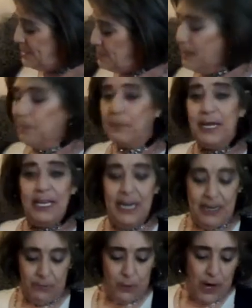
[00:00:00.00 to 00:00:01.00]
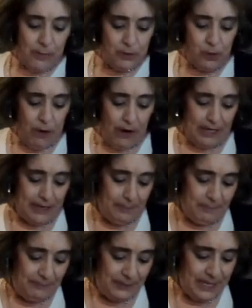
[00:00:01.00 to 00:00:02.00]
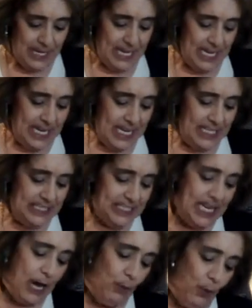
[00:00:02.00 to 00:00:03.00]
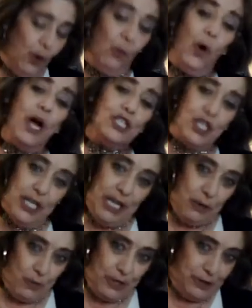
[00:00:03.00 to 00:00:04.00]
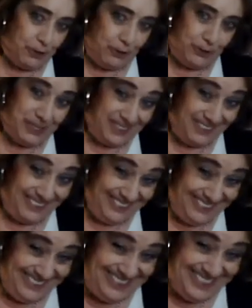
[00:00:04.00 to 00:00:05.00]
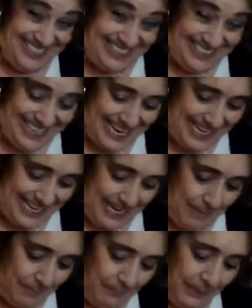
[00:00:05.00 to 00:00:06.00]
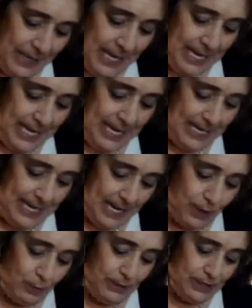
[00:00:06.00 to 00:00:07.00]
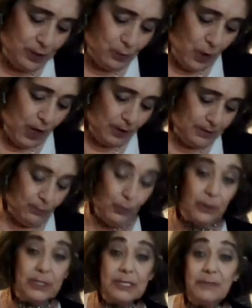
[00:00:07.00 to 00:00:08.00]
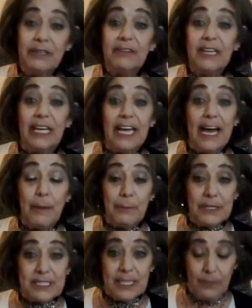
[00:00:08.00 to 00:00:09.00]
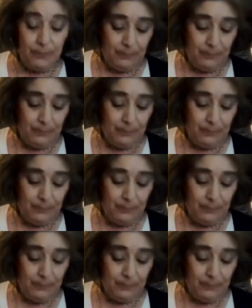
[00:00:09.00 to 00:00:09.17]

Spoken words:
me pinning while I'm talking. So we're watching the Oscars Sunday night, and that Chris Rock, Will Smith thing happens, and